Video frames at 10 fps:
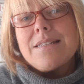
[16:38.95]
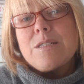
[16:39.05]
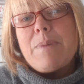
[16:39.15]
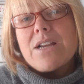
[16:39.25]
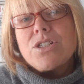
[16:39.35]

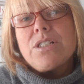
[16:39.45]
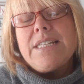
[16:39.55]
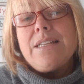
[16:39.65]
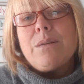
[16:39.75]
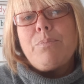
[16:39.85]

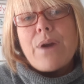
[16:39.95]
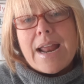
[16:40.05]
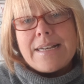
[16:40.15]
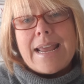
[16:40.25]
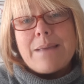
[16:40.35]
especially the
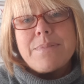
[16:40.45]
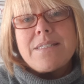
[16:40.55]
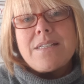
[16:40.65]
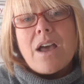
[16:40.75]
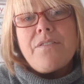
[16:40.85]
brand name
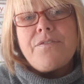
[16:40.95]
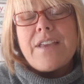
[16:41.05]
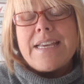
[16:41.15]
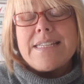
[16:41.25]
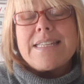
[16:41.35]
stuff,
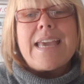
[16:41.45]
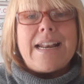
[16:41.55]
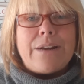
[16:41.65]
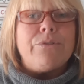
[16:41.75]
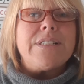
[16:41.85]
is
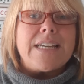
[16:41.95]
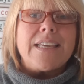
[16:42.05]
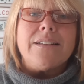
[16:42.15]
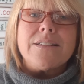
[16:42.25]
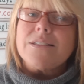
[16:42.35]
getting
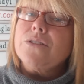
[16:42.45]
ridiculous.